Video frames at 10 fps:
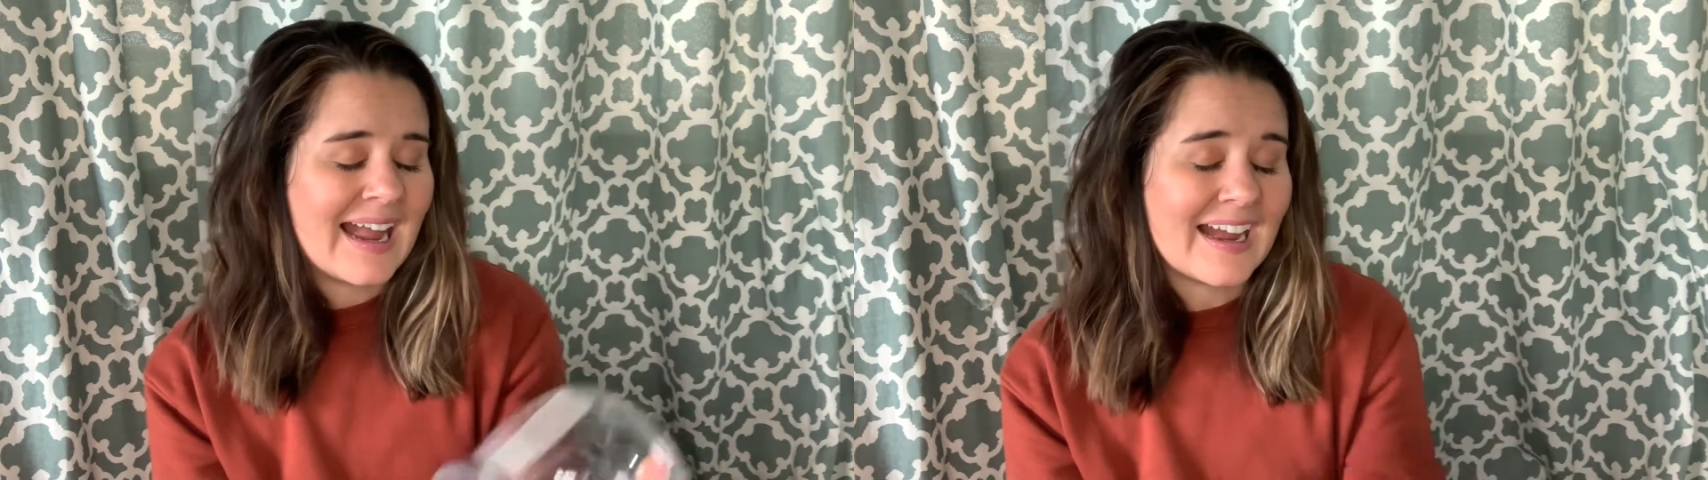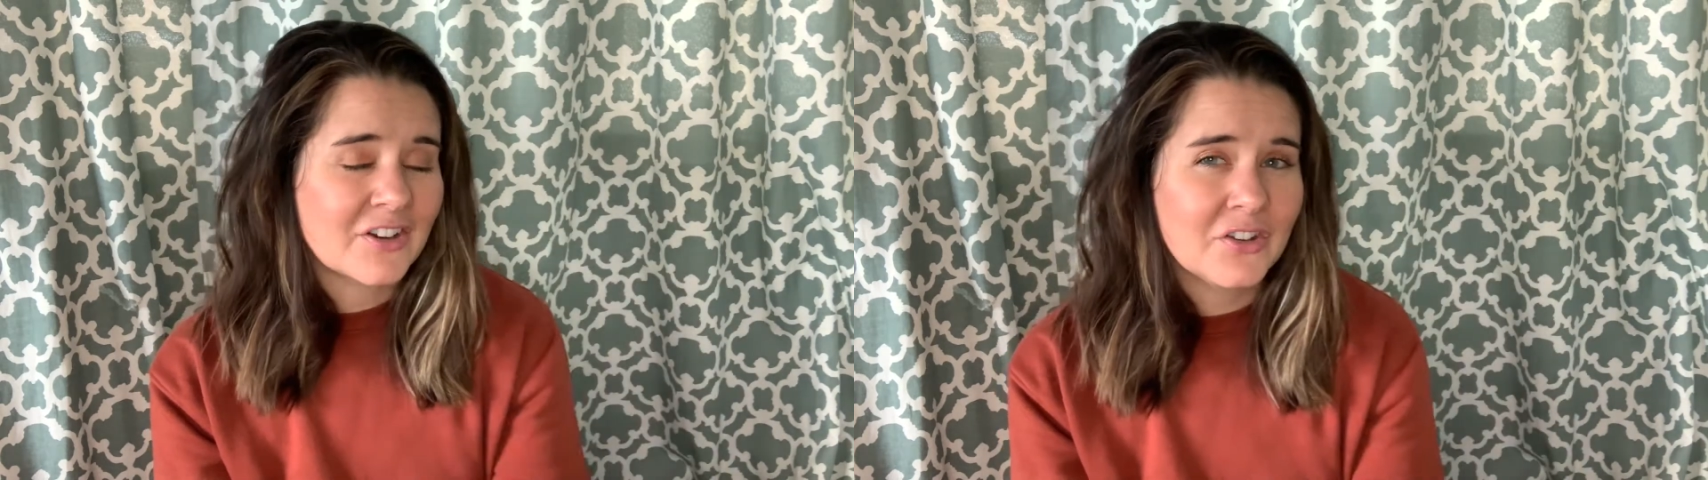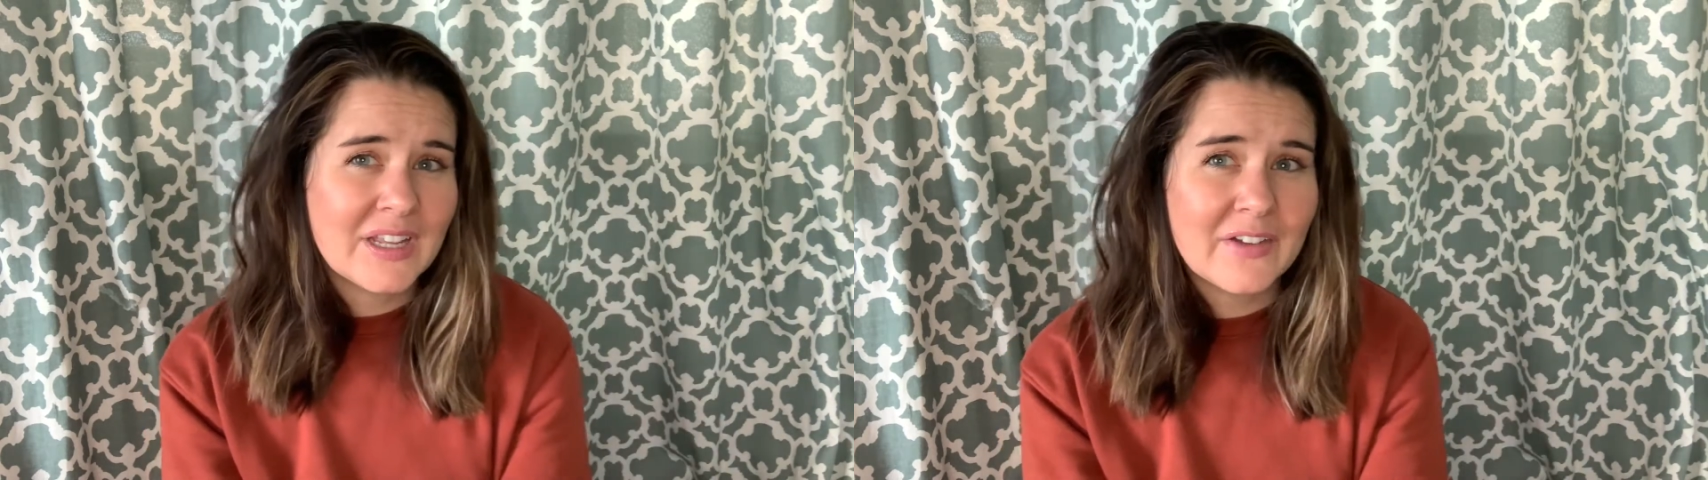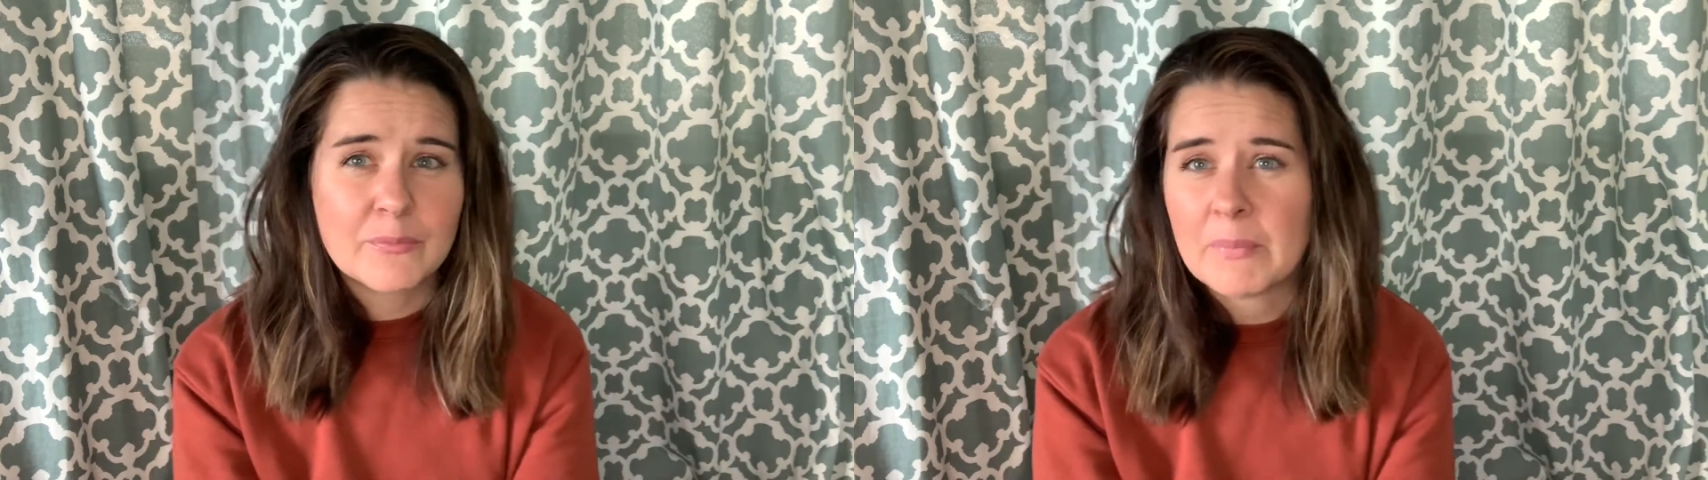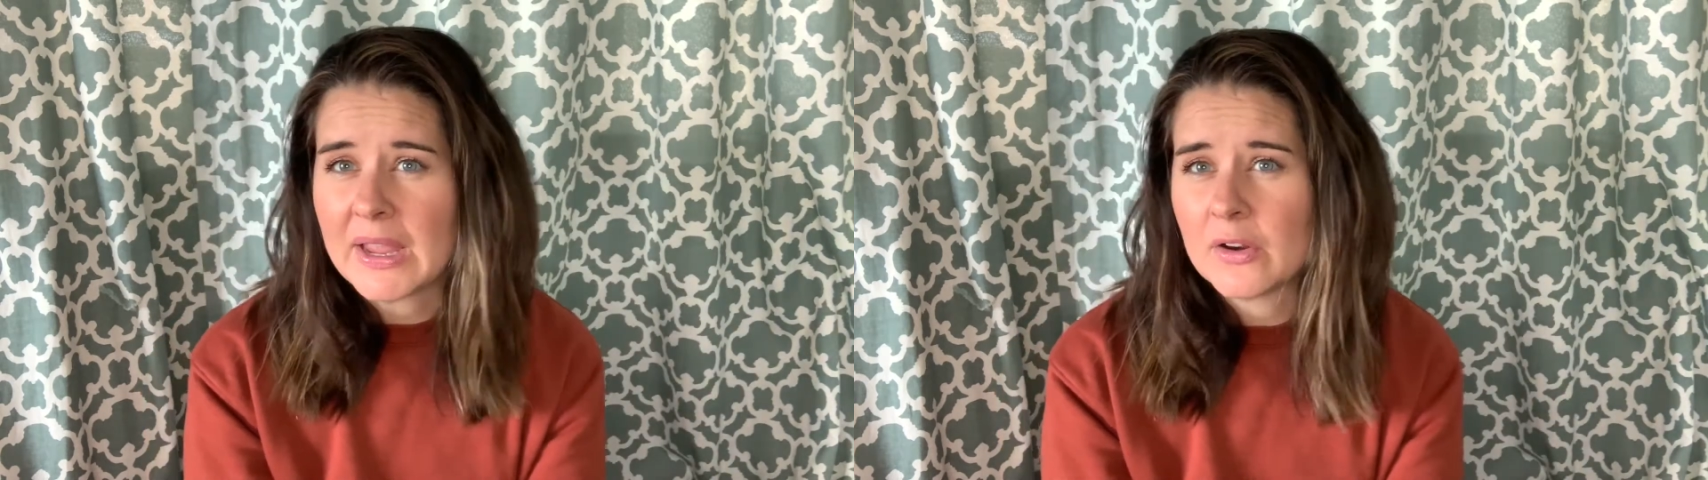actually have
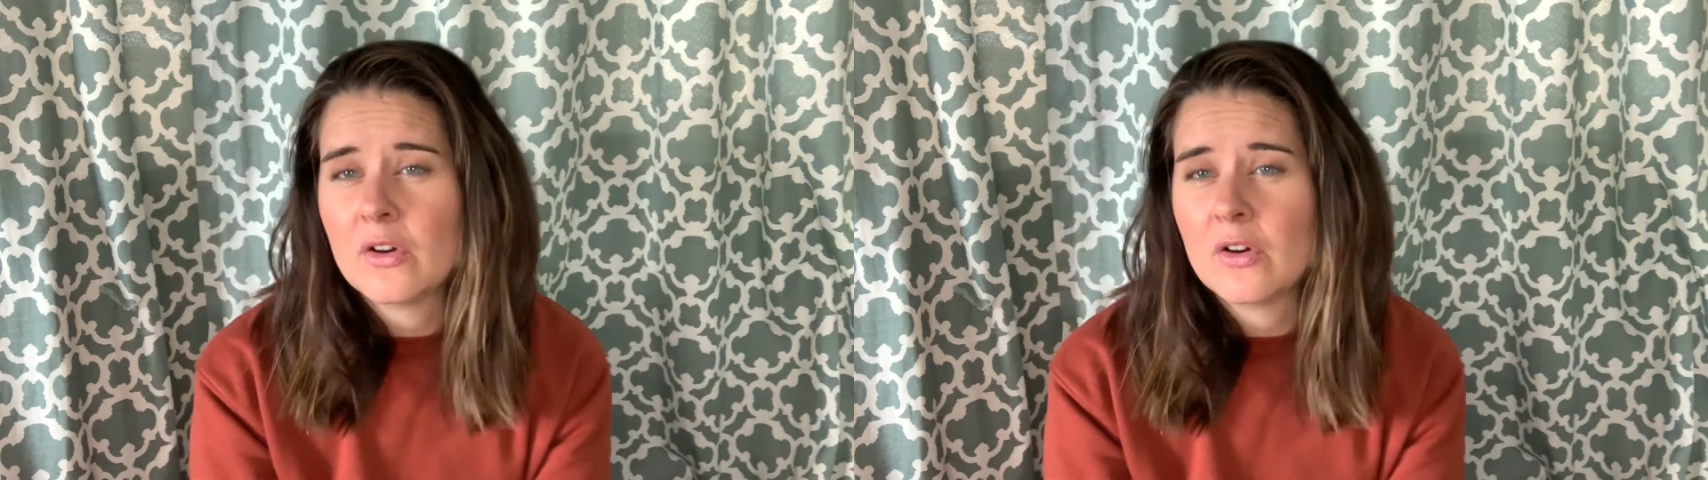made